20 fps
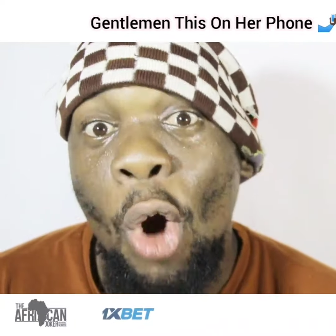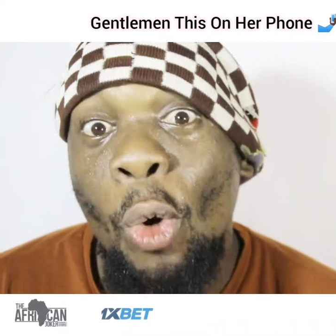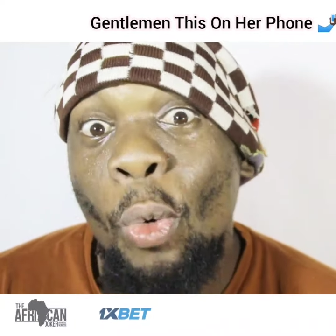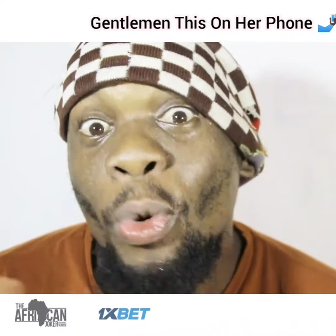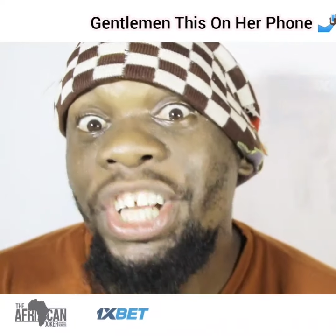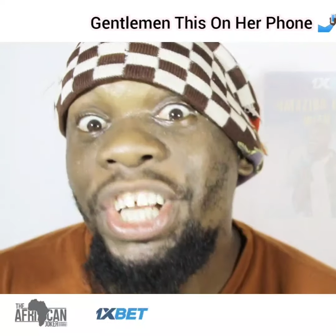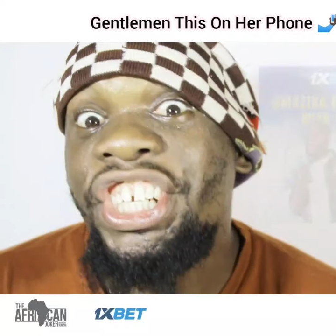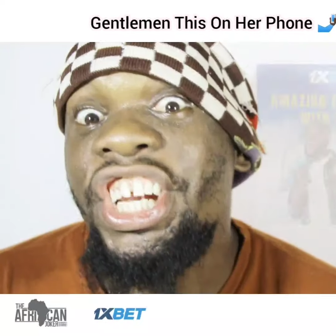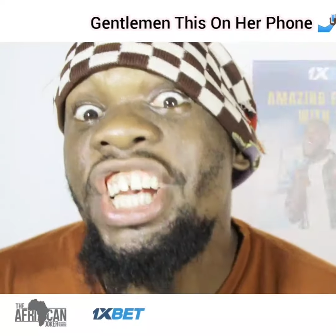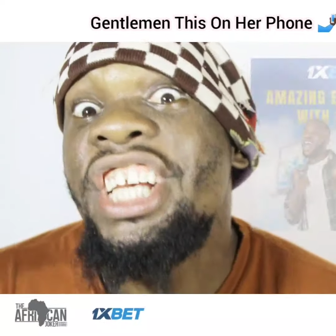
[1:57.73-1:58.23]

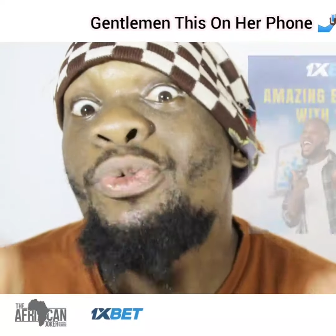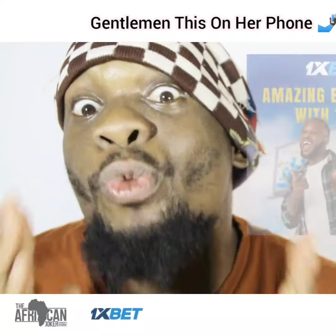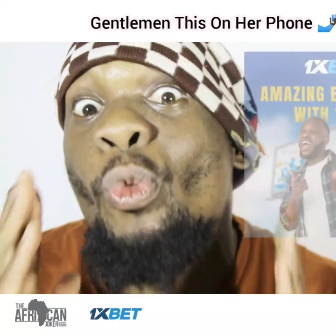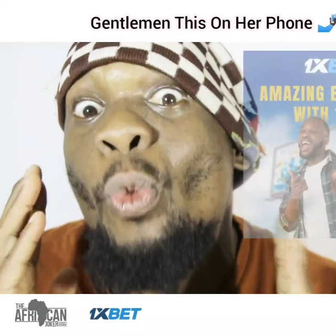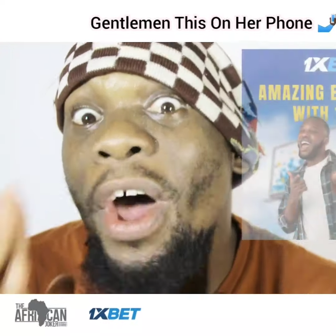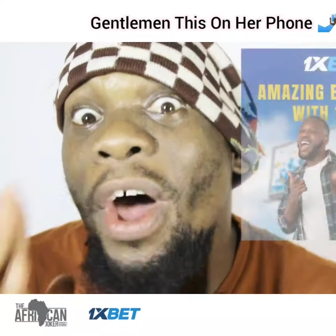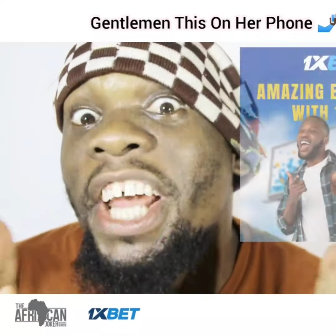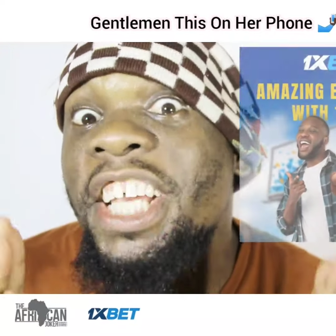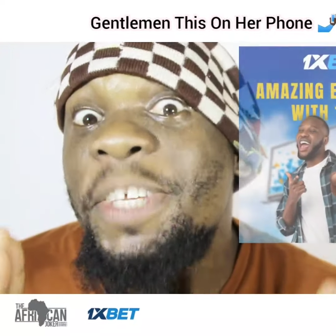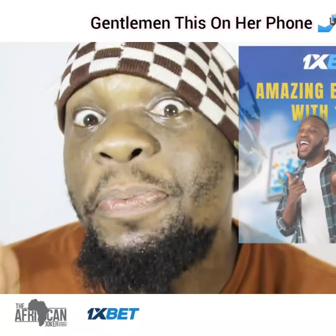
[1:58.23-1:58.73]
which is
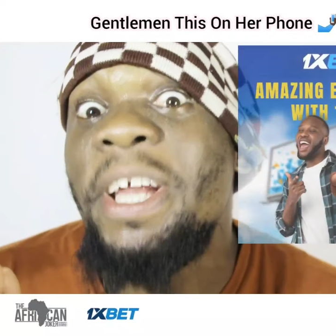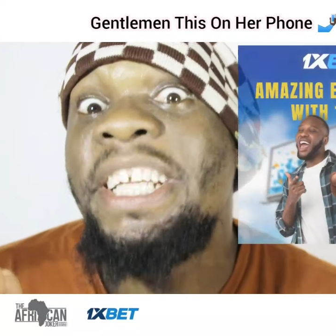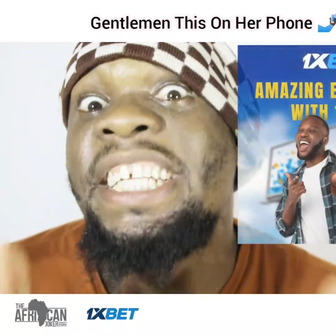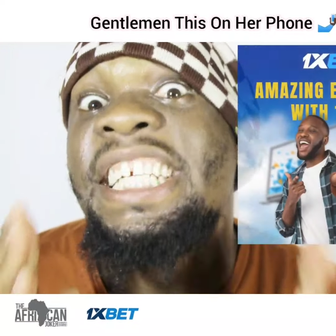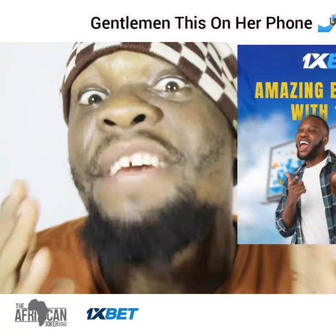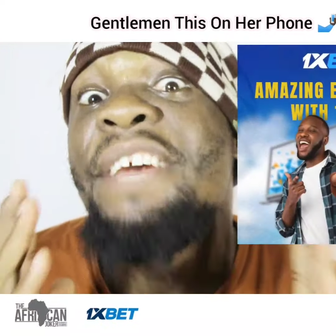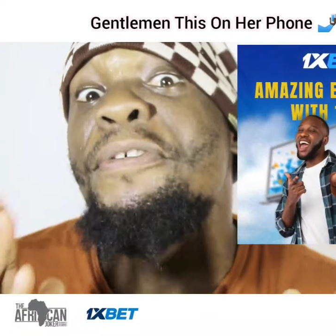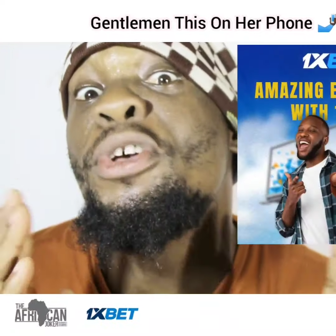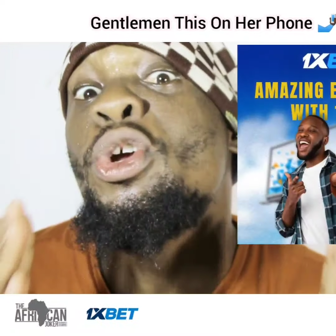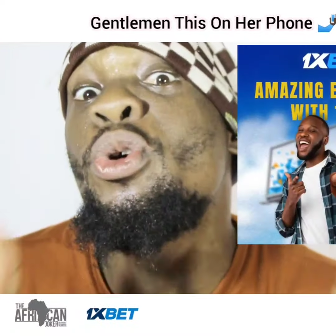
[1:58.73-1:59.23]

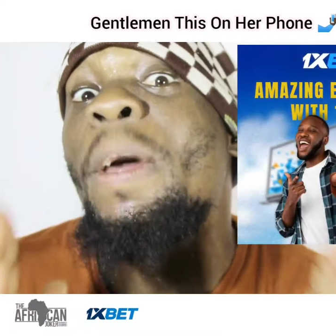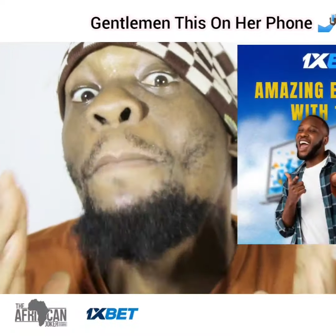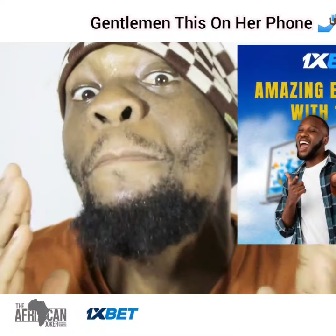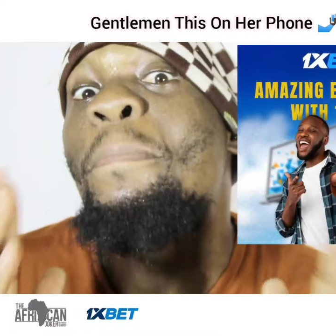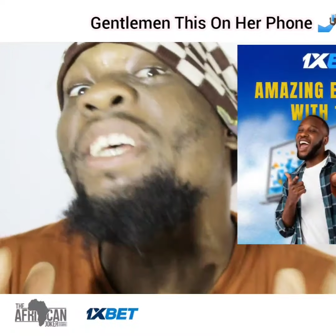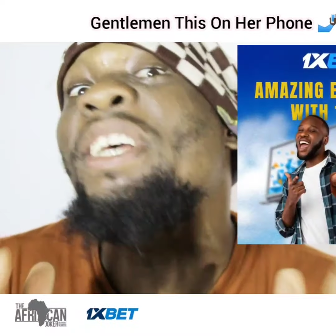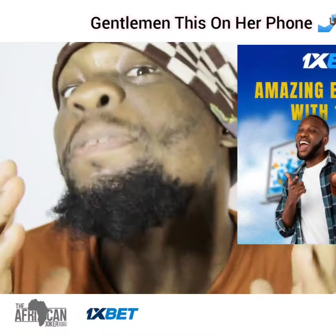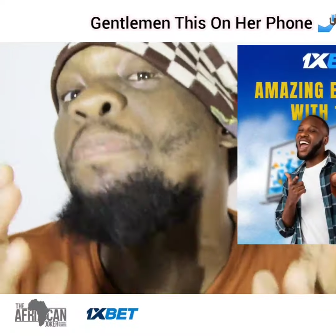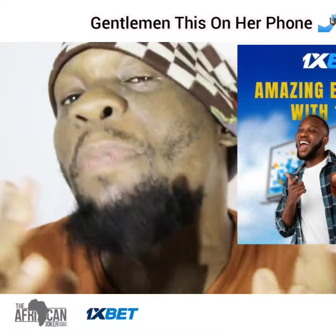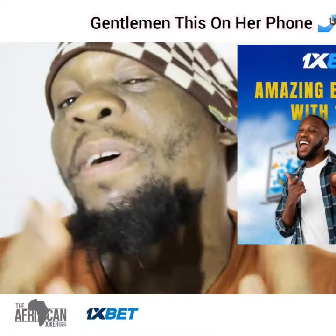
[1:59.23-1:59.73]
1xBet, giving you the
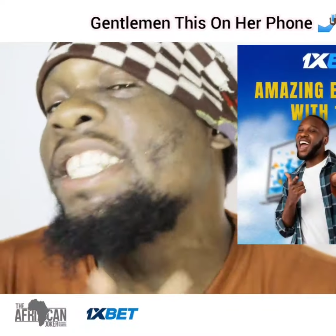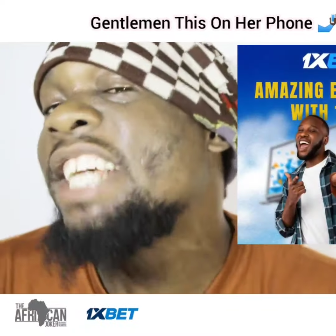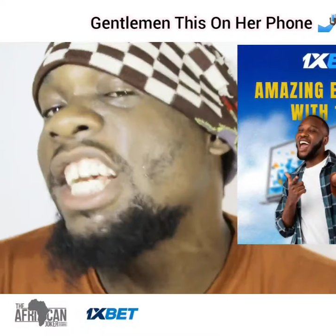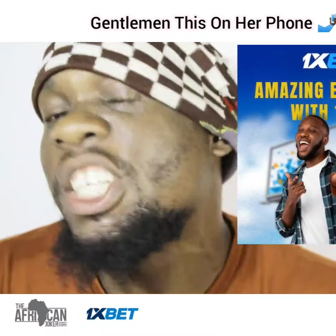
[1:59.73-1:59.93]
best betting